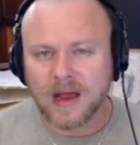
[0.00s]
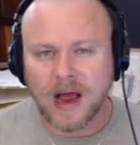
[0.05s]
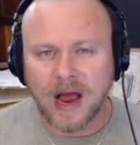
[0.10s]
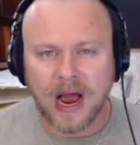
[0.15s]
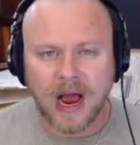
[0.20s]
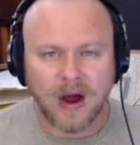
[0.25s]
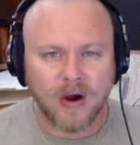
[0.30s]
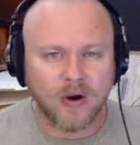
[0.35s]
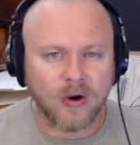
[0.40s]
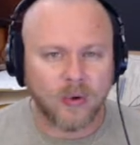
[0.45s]

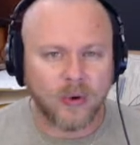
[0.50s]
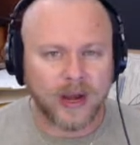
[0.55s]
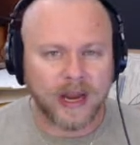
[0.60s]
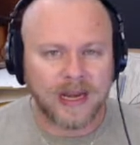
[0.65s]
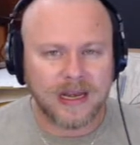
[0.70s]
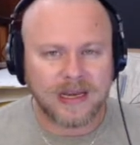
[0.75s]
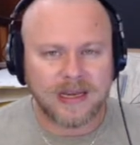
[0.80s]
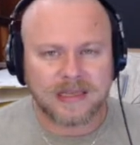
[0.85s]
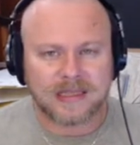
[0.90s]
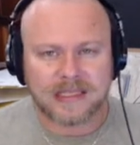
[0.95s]
how
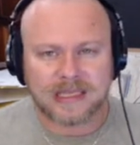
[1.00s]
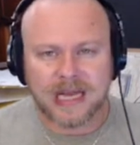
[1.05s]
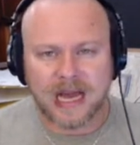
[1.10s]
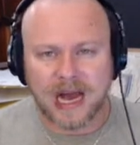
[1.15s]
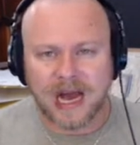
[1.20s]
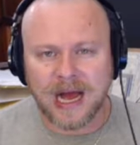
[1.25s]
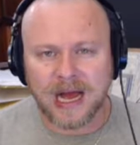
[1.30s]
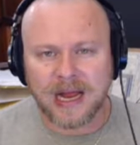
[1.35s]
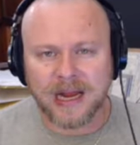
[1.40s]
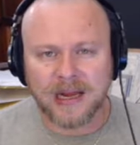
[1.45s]
great is
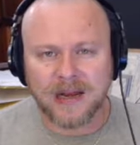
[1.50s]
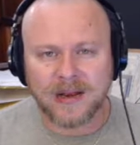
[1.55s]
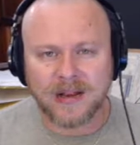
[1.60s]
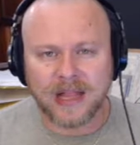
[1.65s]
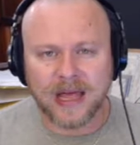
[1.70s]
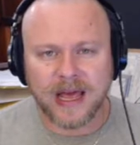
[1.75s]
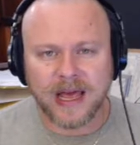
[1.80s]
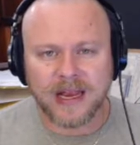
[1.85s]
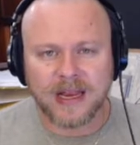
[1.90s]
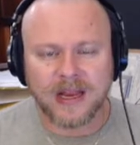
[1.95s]
God
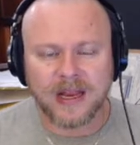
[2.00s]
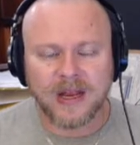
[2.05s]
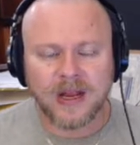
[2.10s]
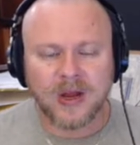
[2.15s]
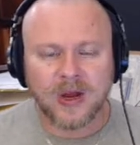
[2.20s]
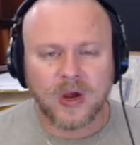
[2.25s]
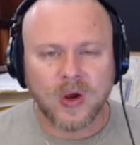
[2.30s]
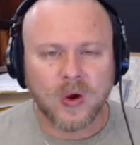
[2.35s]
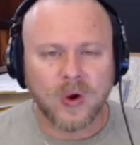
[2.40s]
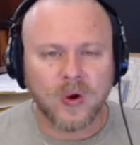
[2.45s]
that
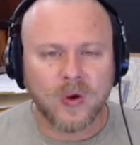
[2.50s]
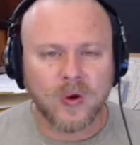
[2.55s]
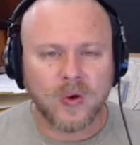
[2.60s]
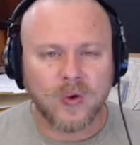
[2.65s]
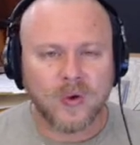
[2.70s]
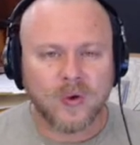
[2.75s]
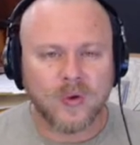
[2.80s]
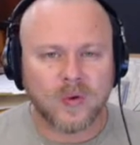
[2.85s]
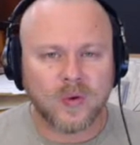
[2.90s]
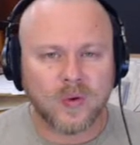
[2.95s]

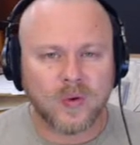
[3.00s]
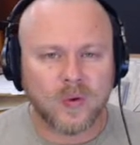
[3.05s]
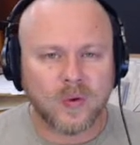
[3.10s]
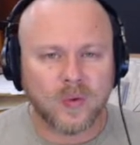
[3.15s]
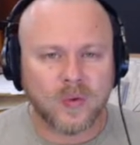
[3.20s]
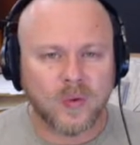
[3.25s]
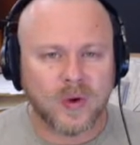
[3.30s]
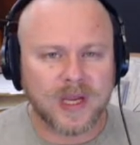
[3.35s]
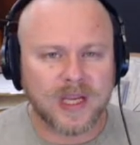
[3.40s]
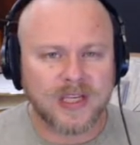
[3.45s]

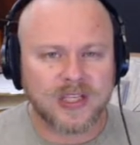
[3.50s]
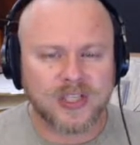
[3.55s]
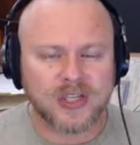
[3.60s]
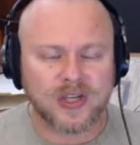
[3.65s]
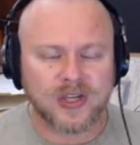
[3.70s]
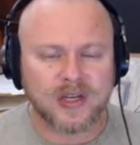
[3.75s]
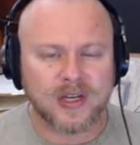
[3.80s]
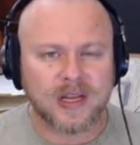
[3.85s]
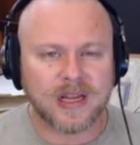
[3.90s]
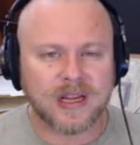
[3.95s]
we
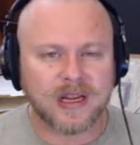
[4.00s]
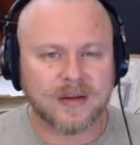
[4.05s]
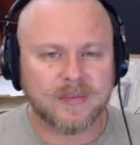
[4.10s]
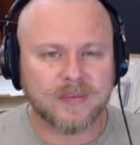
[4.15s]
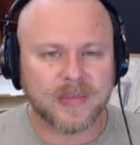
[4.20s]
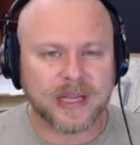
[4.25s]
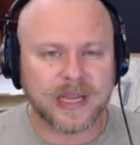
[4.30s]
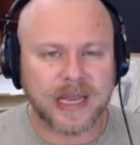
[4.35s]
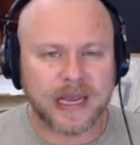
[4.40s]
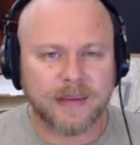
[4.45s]
should
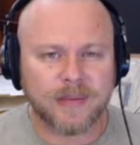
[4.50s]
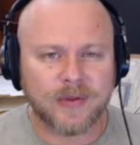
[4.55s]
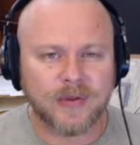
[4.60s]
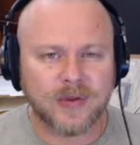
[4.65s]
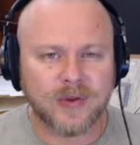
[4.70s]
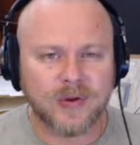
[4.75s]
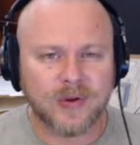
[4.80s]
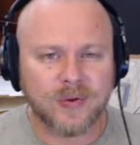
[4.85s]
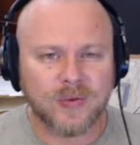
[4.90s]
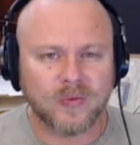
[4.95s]
be able
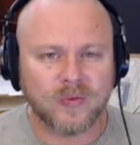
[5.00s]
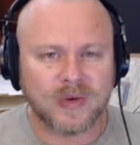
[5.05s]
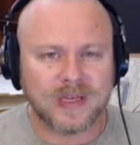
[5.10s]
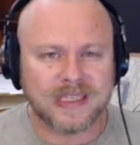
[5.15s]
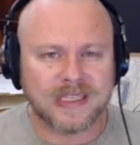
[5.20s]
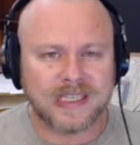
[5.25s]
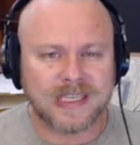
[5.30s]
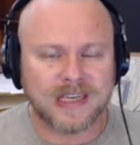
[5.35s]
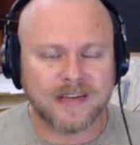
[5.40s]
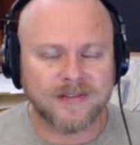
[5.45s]
to
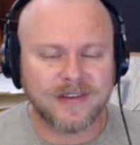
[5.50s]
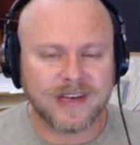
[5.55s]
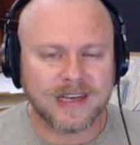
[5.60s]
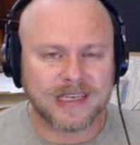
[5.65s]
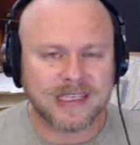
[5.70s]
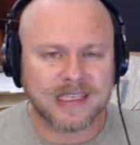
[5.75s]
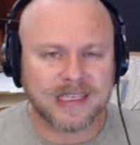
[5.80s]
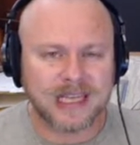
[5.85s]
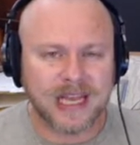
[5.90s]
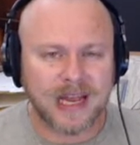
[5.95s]
receive and
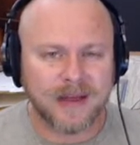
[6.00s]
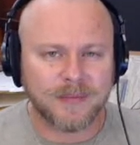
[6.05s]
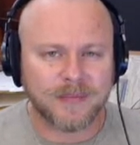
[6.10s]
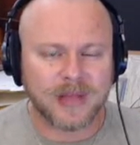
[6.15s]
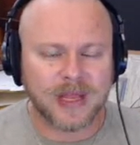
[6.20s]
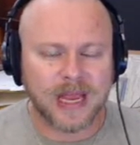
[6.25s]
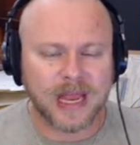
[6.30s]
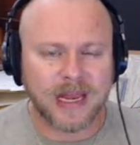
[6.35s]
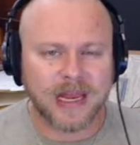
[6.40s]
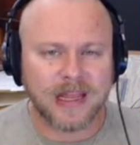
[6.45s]
accept
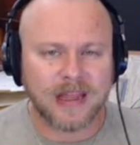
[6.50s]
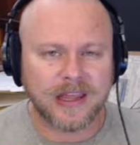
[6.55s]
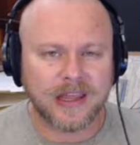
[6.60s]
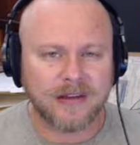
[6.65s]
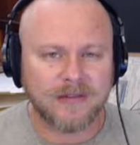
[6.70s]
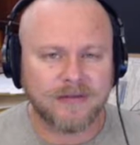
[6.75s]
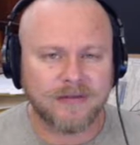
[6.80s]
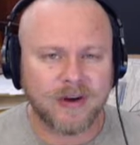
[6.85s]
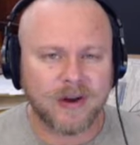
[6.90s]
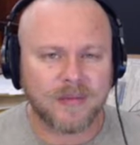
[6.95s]

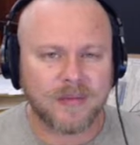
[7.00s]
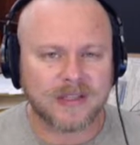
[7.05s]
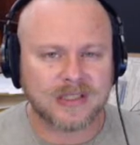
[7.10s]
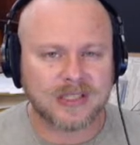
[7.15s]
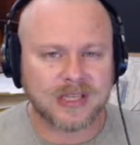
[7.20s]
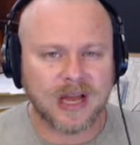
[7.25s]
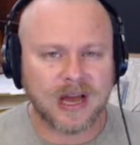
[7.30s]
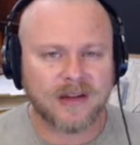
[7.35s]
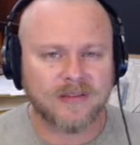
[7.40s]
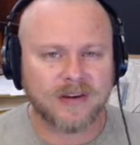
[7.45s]
anything from the
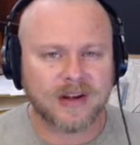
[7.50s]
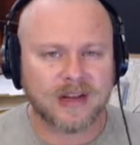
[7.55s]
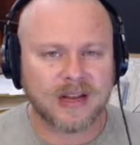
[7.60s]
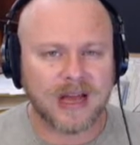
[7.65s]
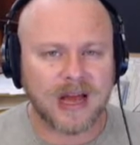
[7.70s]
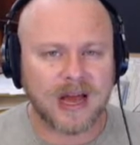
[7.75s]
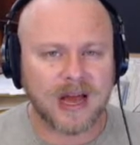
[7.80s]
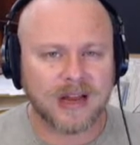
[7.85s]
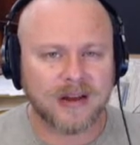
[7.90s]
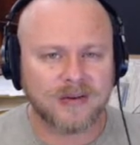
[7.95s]
sovereign
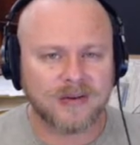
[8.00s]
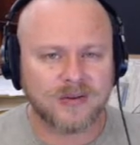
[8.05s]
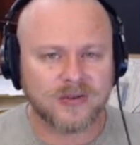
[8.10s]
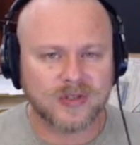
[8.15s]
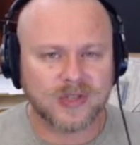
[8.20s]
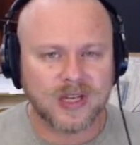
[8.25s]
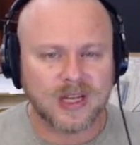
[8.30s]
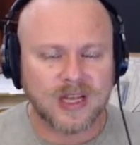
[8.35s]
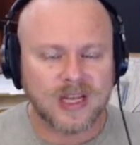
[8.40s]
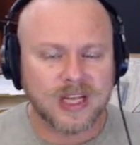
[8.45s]
God,
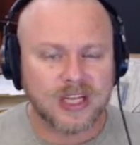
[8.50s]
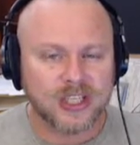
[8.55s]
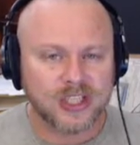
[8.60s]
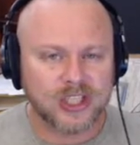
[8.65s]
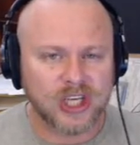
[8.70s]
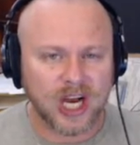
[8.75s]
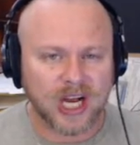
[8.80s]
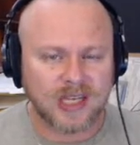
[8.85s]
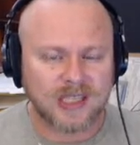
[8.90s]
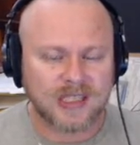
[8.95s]
who's
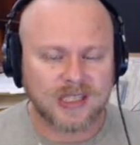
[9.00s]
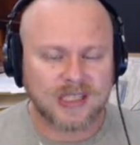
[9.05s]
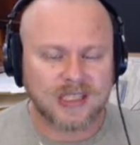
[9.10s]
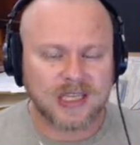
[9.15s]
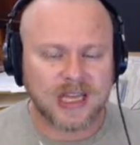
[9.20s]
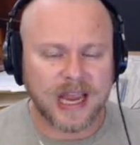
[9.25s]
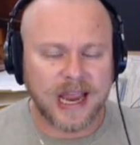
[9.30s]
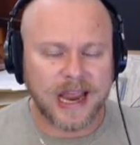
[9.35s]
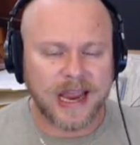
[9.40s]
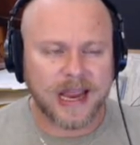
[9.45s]
just
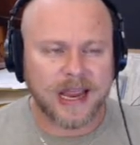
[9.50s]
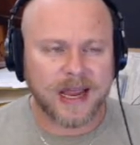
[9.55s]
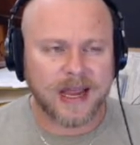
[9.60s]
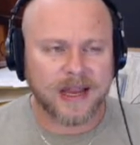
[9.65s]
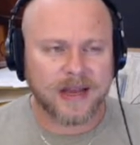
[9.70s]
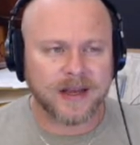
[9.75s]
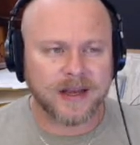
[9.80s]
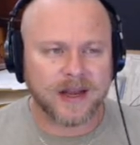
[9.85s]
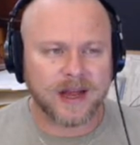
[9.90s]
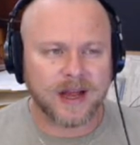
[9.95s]

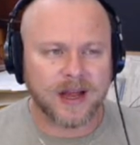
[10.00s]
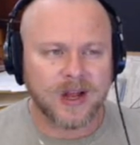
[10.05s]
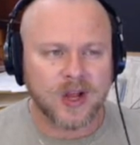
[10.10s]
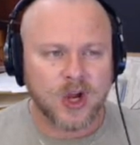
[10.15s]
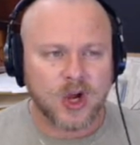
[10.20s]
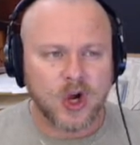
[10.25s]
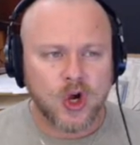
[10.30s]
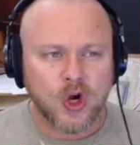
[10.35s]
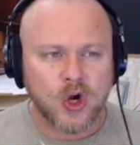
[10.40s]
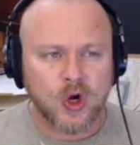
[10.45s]
and
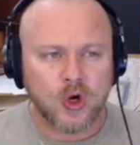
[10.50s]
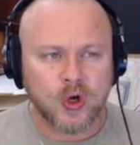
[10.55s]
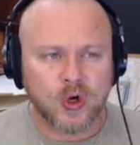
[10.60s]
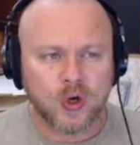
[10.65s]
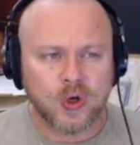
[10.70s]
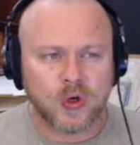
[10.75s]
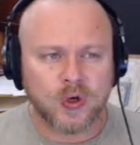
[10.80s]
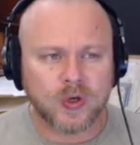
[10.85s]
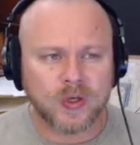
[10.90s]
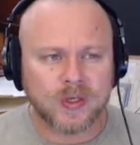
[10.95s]

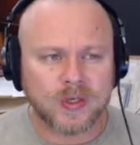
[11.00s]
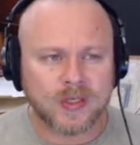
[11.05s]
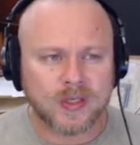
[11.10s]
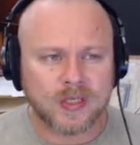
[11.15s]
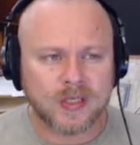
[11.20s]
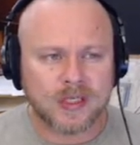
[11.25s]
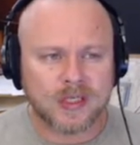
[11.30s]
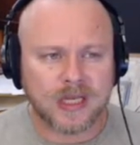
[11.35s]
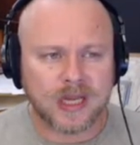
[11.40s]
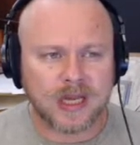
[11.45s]

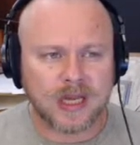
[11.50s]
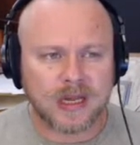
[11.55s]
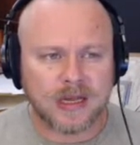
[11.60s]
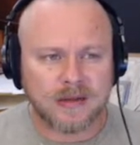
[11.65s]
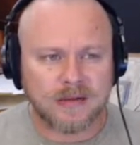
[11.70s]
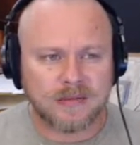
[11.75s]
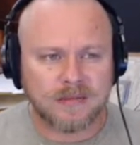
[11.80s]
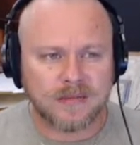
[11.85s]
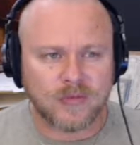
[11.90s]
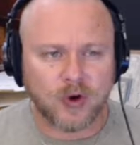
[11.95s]
whose
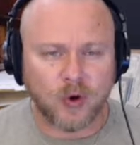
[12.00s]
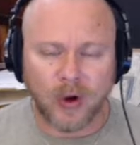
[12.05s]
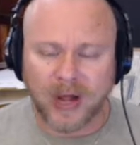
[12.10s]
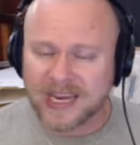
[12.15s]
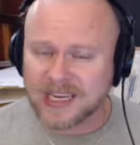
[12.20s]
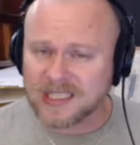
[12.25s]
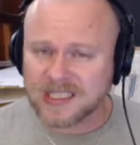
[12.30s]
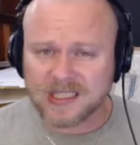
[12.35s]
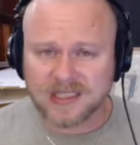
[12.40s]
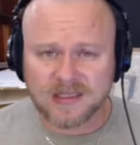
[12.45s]

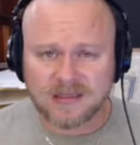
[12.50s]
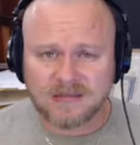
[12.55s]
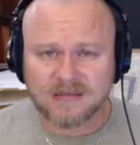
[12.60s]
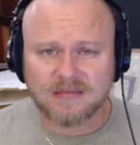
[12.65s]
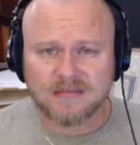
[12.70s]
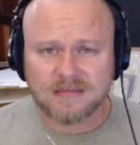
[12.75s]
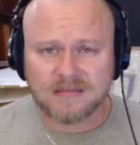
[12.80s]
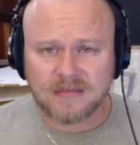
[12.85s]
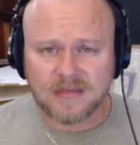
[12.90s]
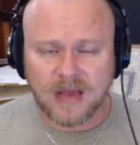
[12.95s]
grace
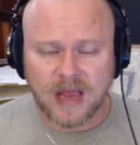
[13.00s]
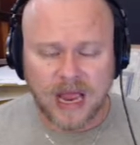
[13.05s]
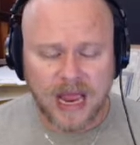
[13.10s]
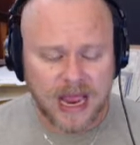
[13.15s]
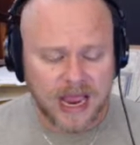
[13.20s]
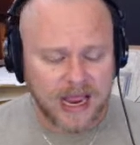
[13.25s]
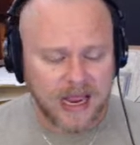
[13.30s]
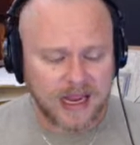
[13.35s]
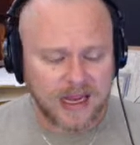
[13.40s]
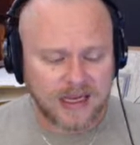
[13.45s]

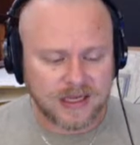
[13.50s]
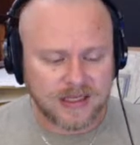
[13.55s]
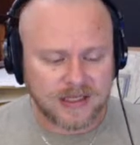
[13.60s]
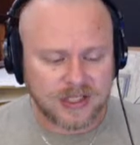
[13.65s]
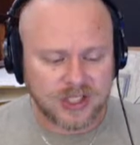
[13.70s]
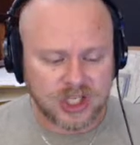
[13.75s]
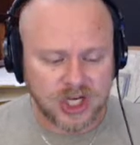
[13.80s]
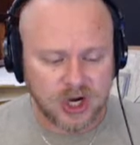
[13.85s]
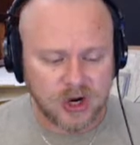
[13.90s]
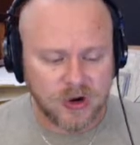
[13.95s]
has
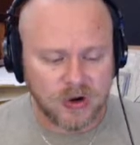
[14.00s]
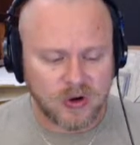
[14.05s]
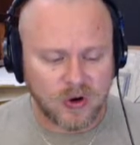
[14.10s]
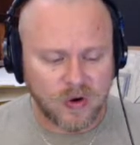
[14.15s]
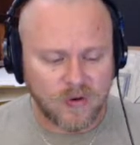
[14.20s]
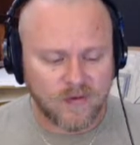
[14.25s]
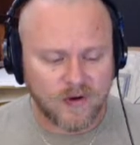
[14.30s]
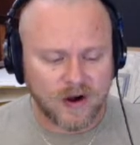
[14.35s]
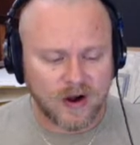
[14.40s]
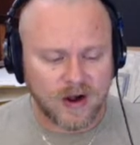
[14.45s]
shown
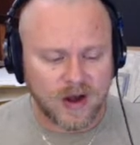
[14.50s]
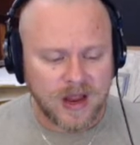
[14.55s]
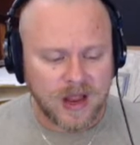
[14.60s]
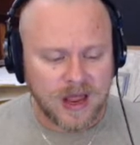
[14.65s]
over